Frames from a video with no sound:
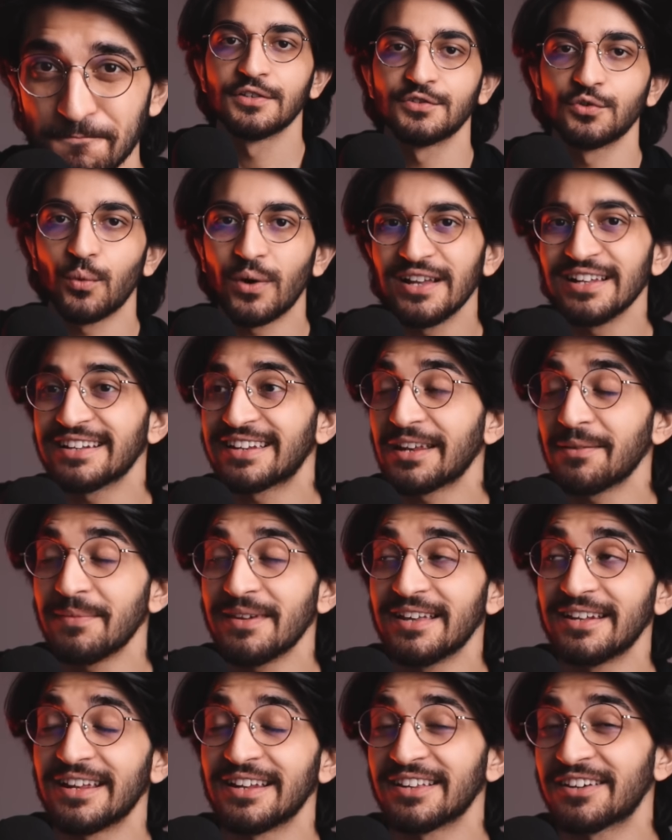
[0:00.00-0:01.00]
So while it can
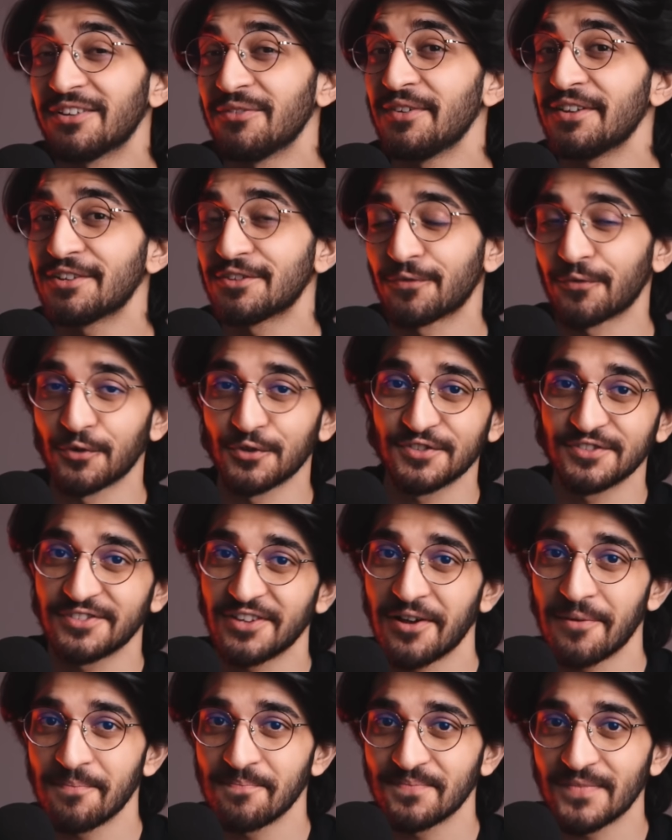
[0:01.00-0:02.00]
be an inconvenience for
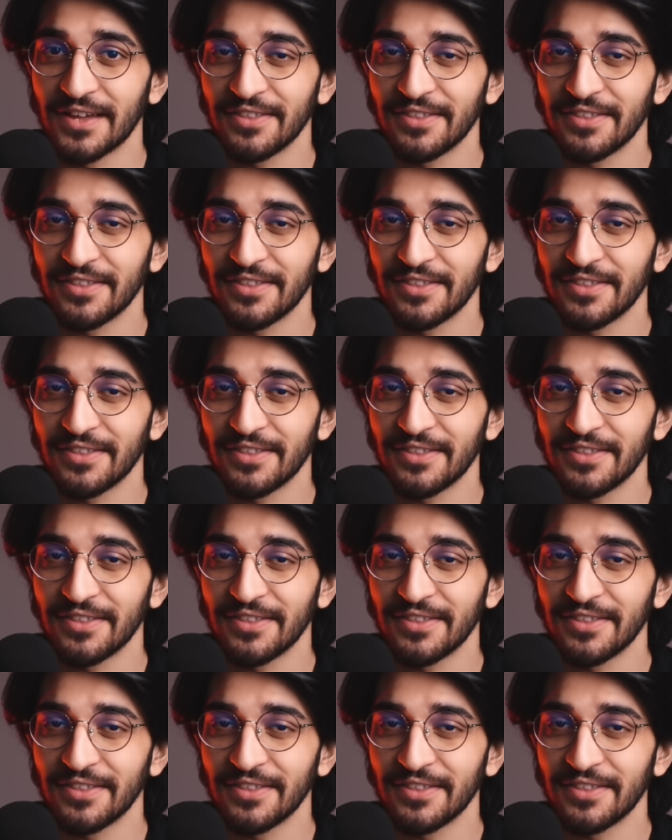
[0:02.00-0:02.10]
some,